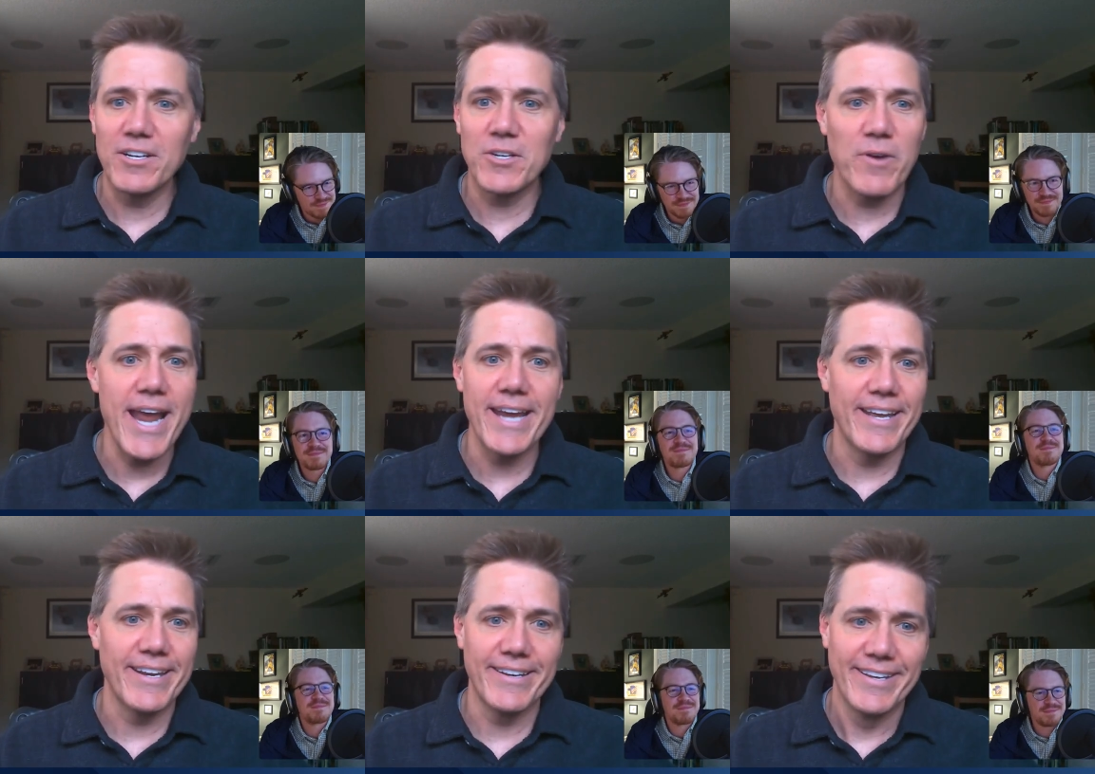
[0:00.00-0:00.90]
Speaker 1: looked
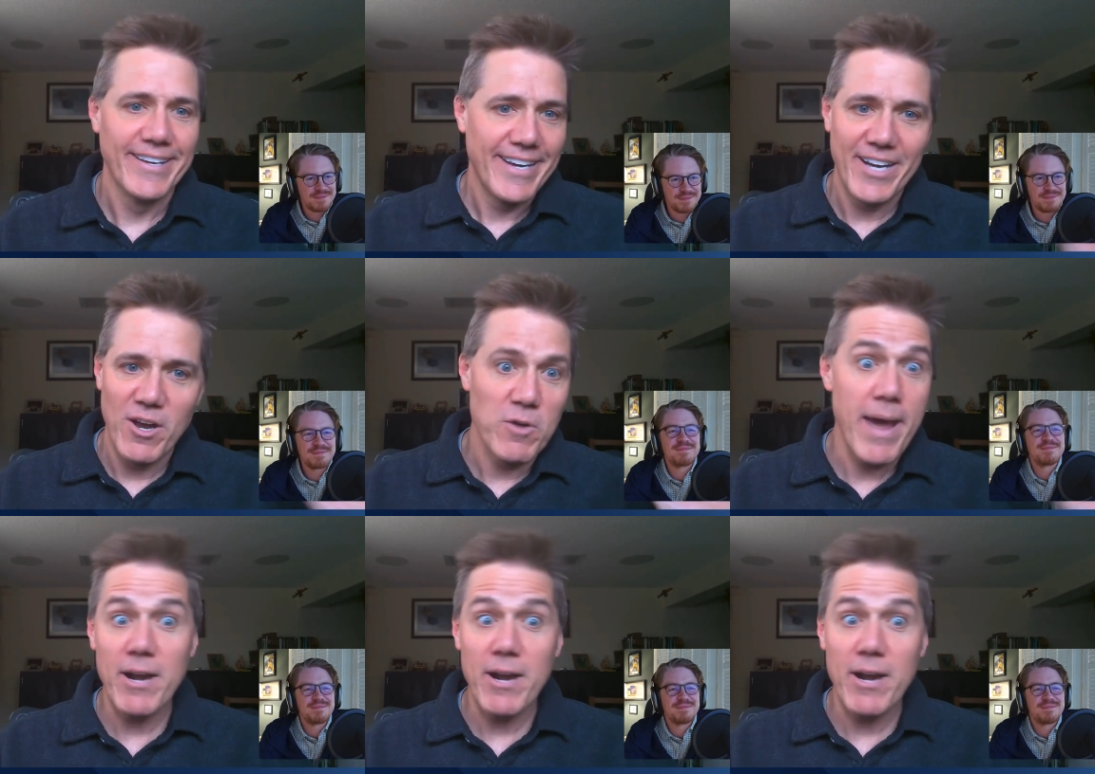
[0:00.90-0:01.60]
great. And you know, no